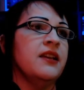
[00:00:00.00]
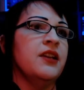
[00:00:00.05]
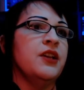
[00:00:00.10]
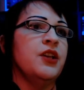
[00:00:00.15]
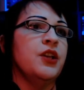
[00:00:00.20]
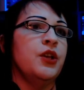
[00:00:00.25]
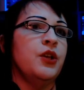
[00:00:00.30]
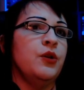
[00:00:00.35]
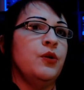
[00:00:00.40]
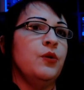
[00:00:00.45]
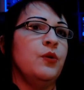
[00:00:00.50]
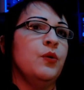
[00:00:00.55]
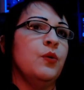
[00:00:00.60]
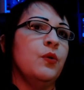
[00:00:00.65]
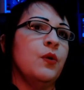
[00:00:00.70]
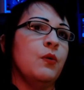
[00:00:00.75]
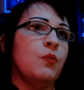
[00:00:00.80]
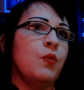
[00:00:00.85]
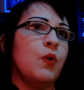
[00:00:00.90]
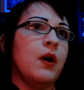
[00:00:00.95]

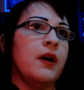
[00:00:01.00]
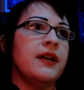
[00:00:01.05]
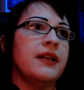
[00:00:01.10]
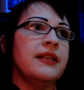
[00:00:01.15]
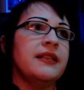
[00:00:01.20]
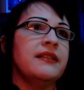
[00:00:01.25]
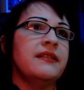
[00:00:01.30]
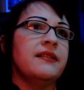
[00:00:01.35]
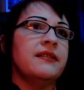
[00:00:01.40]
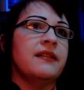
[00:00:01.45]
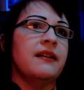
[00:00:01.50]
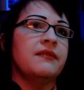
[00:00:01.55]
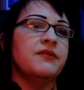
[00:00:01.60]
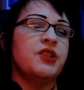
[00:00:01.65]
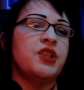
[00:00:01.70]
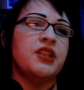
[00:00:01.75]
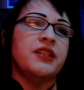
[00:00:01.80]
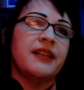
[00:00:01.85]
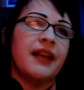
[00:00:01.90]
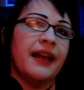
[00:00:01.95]
who was,
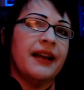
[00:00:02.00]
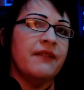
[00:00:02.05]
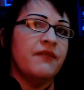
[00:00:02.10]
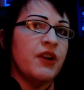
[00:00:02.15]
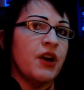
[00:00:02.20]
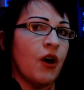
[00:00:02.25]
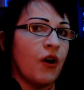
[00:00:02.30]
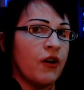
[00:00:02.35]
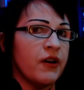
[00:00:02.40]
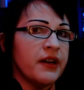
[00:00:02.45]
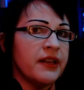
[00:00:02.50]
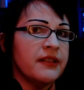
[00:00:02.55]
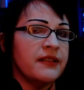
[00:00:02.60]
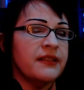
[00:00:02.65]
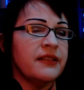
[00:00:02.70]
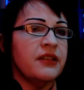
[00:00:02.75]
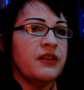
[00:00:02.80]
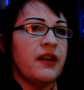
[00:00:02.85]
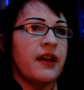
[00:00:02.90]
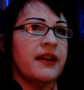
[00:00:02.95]
she's kind of an
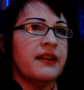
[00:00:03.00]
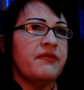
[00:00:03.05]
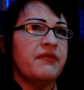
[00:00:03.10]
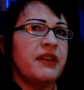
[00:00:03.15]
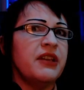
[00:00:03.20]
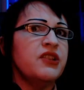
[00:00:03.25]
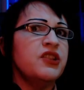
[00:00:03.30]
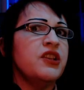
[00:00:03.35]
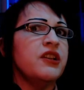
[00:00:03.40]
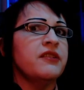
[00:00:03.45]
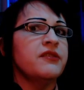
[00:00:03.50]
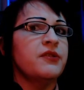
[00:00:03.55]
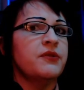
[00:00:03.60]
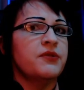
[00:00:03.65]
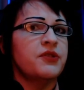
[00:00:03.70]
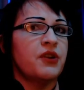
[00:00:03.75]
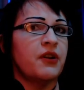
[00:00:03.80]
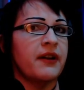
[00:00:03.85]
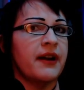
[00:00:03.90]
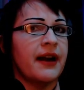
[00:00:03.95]
artist, and I think she also
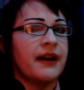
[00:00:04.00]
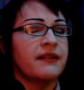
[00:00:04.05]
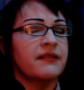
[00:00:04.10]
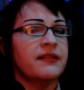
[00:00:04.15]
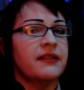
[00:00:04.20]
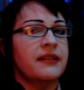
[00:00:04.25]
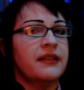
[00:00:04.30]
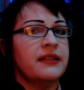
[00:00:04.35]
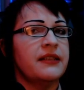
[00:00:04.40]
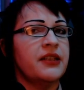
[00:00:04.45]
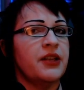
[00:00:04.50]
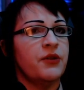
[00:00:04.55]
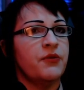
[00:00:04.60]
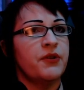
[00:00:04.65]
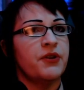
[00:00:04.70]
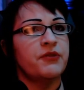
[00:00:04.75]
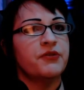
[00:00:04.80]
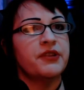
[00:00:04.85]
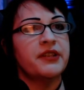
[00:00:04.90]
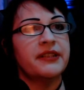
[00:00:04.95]
started out as an
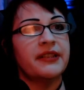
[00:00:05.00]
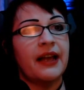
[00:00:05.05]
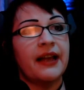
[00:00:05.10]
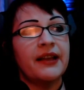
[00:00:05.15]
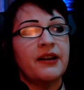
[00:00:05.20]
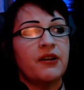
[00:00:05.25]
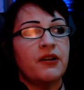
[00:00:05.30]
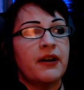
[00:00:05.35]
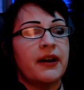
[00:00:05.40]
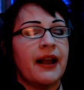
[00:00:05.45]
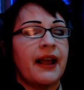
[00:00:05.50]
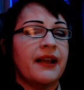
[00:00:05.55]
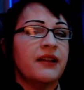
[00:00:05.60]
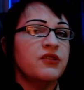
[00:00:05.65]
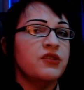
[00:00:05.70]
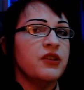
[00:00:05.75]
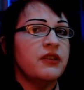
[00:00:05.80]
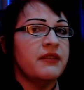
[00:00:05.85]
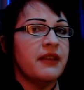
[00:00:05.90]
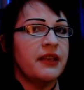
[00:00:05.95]
interior designer, and
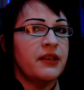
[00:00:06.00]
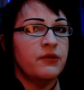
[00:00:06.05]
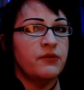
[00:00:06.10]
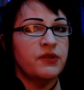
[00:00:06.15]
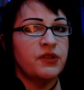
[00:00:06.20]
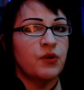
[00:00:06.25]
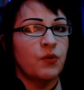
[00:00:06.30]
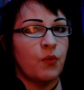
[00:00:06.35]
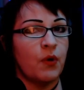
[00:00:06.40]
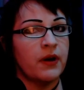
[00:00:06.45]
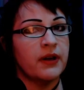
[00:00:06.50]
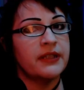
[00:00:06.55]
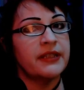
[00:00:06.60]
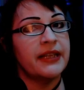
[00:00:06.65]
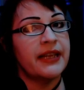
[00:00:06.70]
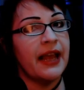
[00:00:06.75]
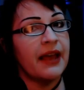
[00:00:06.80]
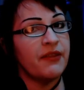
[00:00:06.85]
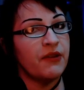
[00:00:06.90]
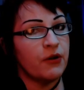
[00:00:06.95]
actually they used to work
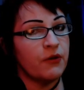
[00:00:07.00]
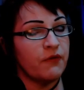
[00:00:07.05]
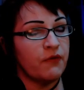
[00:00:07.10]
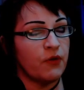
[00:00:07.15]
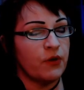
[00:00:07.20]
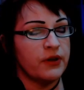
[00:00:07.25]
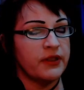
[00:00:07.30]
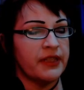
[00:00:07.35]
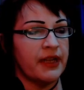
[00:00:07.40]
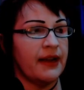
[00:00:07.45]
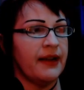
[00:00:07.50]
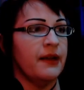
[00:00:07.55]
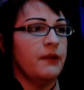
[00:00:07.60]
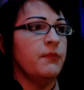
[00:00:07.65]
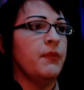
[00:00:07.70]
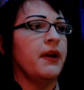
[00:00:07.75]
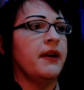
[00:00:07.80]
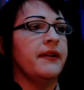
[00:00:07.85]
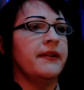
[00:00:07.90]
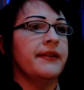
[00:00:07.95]
together for a time
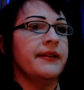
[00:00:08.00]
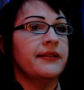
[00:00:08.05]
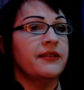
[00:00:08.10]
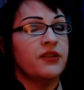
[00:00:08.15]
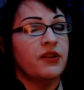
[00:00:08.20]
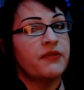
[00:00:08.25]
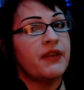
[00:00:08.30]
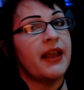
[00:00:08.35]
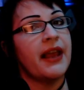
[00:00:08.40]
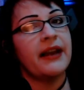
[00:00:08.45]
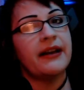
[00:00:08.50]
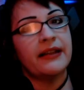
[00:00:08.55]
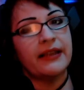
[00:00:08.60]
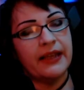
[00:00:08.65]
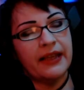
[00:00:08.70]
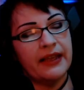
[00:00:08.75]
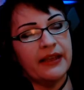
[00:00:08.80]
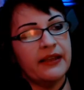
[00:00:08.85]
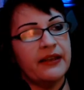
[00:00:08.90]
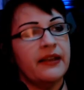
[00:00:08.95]
until they had a
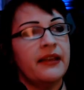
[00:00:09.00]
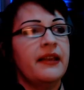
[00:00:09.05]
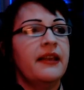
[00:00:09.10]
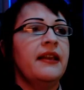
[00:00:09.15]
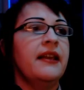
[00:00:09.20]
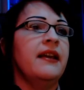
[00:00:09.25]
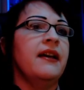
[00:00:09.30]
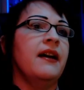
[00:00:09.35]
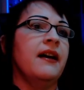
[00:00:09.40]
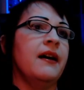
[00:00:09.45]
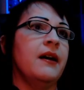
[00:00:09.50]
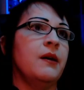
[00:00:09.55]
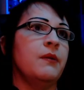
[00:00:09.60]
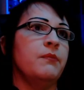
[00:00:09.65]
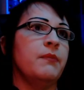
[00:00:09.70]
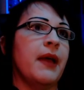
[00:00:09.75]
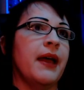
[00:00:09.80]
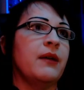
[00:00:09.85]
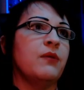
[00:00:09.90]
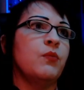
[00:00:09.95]
kid,
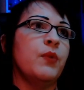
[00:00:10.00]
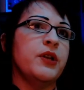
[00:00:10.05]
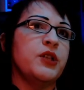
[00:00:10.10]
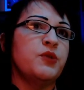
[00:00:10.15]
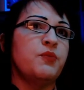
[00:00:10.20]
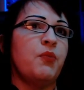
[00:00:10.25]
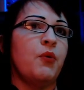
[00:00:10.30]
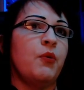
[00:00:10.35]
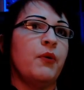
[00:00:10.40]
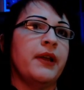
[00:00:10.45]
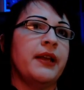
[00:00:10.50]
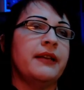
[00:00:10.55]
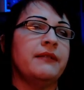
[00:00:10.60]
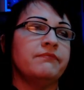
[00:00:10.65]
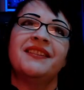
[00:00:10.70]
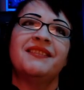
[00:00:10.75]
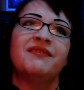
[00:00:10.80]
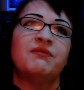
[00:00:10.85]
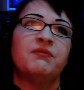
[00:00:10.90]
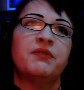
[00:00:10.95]
at which point
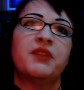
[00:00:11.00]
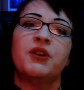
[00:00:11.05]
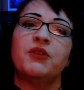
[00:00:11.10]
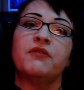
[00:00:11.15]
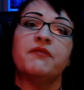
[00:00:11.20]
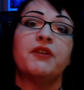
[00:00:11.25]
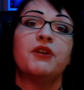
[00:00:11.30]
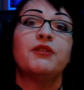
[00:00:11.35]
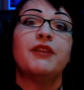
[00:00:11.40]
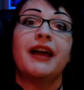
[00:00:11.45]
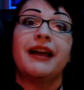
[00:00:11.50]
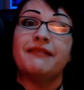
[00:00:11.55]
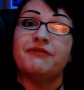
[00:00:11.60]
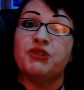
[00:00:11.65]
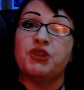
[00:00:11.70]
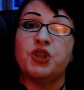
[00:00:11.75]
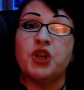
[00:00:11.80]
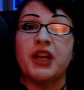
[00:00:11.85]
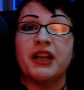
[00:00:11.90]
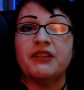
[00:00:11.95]
their lives
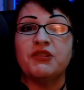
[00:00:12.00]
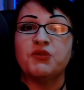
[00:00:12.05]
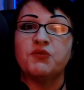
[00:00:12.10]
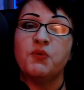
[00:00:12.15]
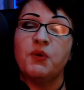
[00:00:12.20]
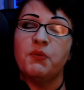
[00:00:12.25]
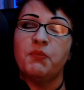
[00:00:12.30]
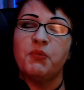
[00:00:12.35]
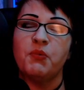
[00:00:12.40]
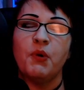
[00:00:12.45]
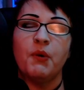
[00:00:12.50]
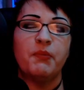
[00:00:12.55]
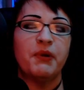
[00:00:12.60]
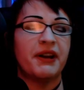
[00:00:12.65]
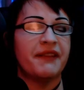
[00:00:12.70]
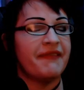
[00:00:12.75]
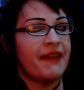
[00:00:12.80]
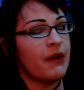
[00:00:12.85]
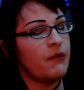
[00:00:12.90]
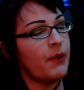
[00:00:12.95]
changed. We'll put
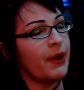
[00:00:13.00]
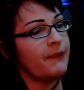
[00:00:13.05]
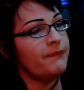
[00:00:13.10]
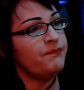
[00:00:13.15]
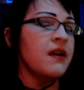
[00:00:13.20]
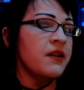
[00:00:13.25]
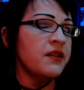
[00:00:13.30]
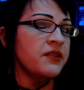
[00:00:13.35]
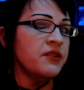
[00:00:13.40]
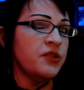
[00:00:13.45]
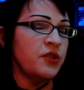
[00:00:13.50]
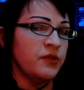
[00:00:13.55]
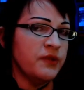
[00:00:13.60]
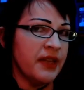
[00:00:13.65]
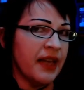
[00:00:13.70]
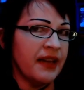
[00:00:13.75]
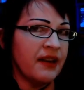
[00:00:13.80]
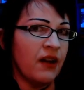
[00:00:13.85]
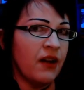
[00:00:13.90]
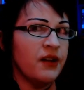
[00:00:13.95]
it that way.
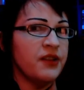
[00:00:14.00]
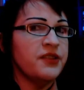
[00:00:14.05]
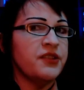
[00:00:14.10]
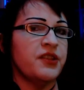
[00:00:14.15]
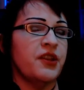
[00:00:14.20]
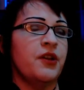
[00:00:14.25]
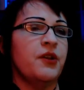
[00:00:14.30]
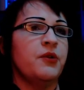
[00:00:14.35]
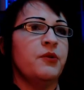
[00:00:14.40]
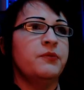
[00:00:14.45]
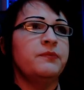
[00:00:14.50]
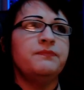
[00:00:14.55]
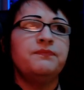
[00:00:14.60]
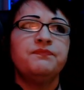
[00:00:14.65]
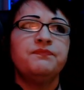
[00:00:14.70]
Suzette also,